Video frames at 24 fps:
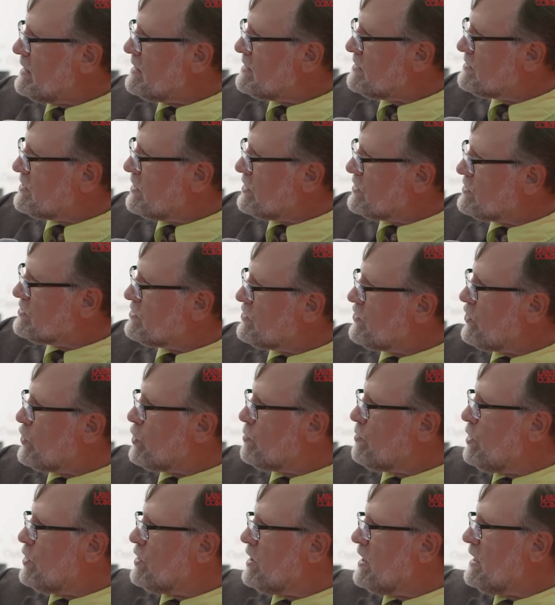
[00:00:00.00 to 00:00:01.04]
is there's
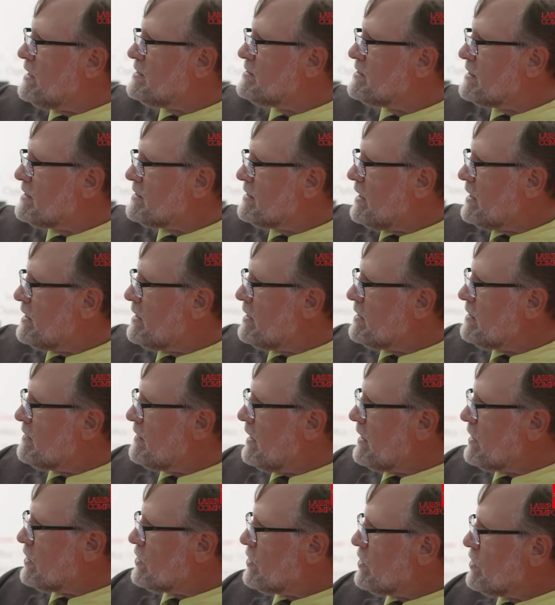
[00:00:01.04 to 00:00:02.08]
thermal lensing
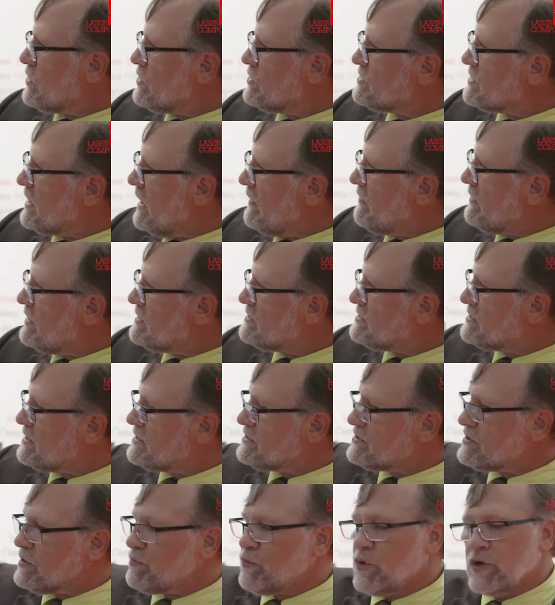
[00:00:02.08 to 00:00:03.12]
that occurs, and this
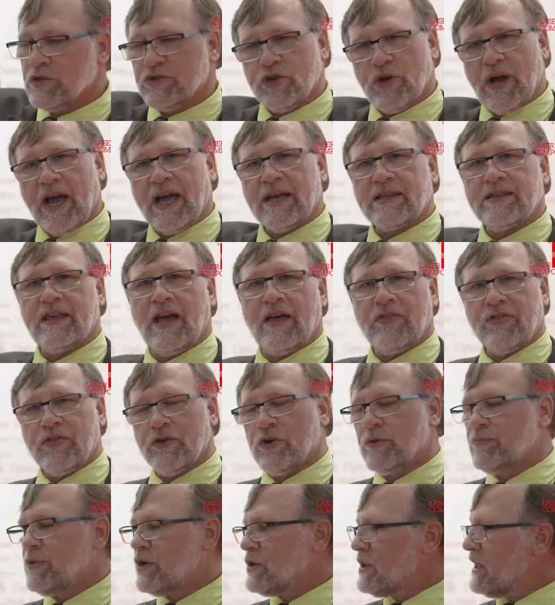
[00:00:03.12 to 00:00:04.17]
system will track that
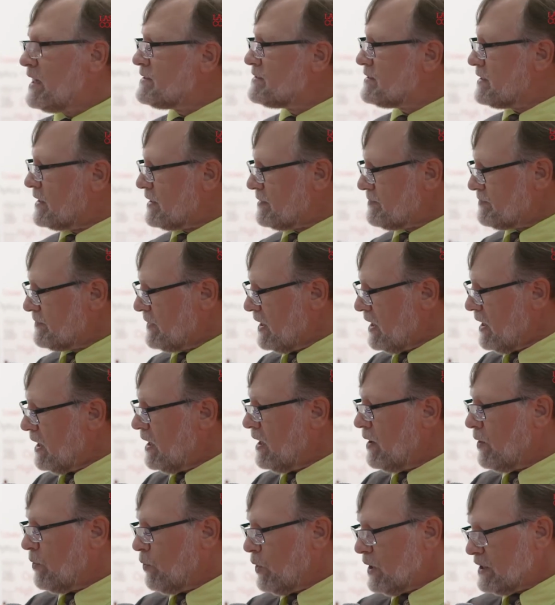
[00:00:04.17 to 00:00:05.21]
thermal lensing,
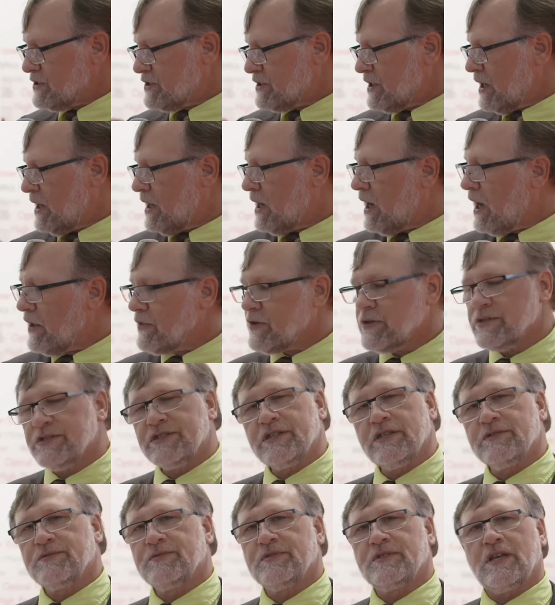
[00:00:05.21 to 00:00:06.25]
which other
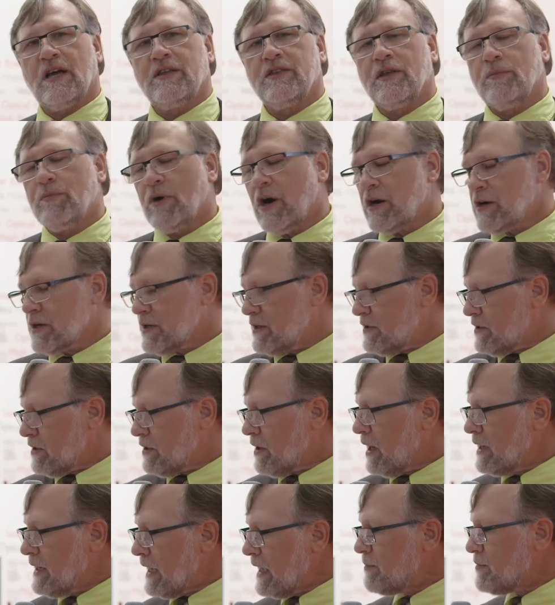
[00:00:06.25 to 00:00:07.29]
systems on the market
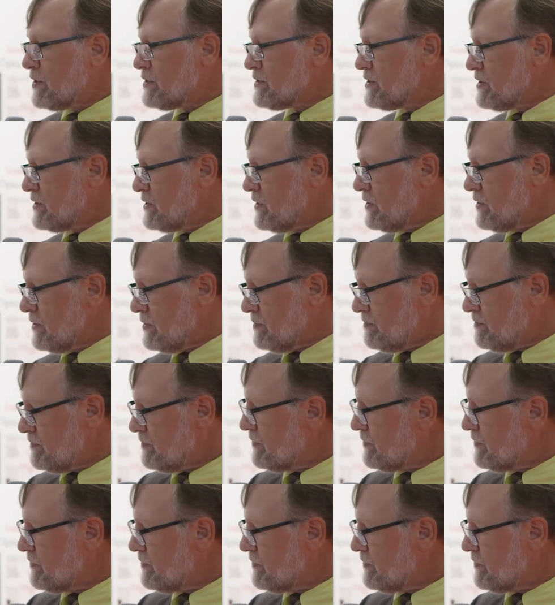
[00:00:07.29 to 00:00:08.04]
are unable to do.